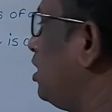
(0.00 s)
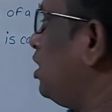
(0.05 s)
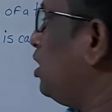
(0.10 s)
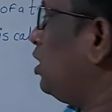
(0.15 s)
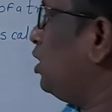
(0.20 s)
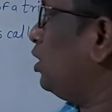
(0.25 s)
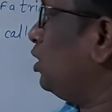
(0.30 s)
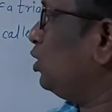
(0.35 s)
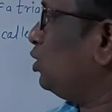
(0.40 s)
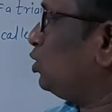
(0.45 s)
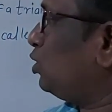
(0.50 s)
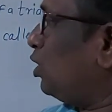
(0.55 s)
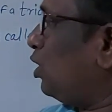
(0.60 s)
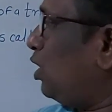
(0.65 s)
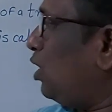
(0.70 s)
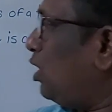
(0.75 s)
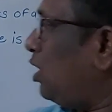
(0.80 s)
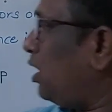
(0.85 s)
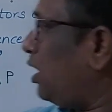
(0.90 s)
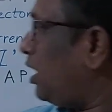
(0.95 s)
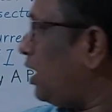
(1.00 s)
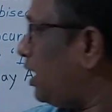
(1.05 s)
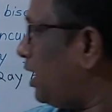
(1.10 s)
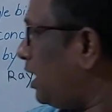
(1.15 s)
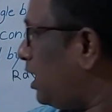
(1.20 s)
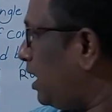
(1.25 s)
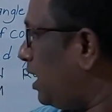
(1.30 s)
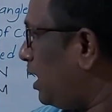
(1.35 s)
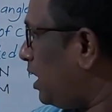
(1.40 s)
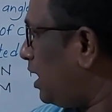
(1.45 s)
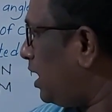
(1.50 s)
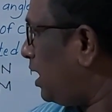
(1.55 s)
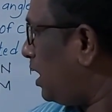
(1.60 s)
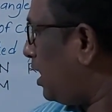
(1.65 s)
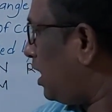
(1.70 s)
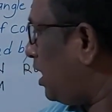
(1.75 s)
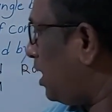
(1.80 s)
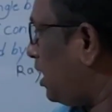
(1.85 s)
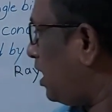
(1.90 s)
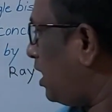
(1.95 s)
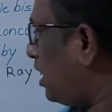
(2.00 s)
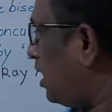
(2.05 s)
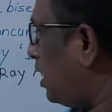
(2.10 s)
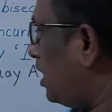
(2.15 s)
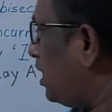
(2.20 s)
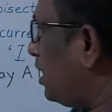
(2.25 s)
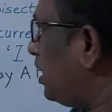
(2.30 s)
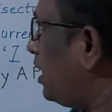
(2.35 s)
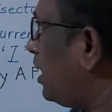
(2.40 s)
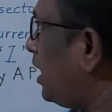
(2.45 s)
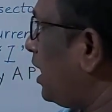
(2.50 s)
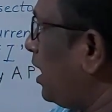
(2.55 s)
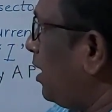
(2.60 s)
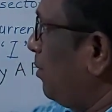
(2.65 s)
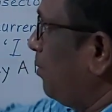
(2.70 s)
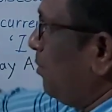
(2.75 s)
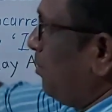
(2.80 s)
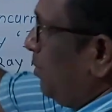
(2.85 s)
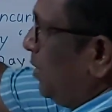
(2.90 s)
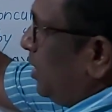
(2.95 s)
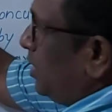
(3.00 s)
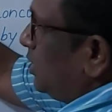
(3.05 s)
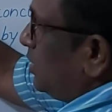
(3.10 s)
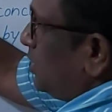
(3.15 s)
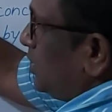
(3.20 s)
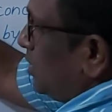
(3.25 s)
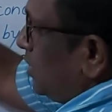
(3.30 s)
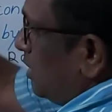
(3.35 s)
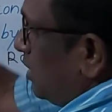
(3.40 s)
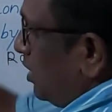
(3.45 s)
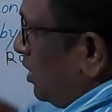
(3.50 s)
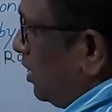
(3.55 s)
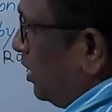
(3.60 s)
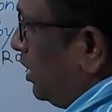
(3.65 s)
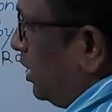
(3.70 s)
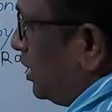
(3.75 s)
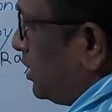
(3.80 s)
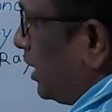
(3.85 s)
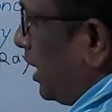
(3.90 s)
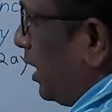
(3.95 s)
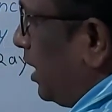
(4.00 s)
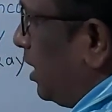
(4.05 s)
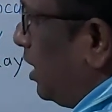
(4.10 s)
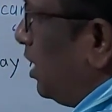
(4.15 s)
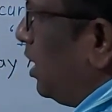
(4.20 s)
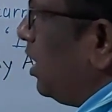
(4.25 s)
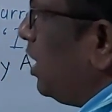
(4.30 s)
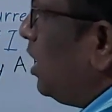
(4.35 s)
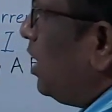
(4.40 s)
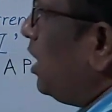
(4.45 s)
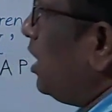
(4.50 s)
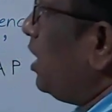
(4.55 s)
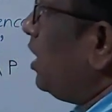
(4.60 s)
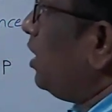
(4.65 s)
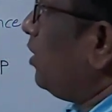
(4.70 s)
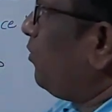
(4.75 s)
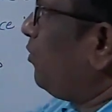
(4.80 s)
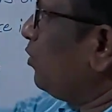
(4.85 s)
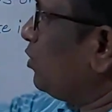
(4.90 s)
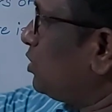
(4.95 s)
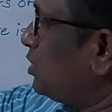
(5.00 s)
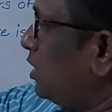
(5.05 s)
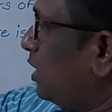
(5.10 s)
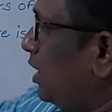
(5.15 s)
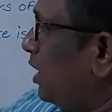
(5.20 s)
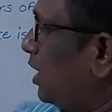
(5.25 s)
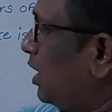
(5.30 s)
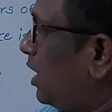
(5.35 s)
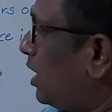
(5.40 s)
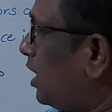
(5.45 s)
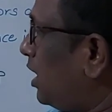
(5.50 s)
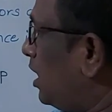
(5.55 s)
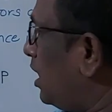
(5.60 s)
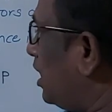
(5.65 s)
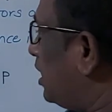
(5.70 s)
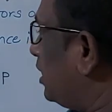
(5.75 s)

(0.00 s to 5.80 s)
So ANM means this angle. If you see here, then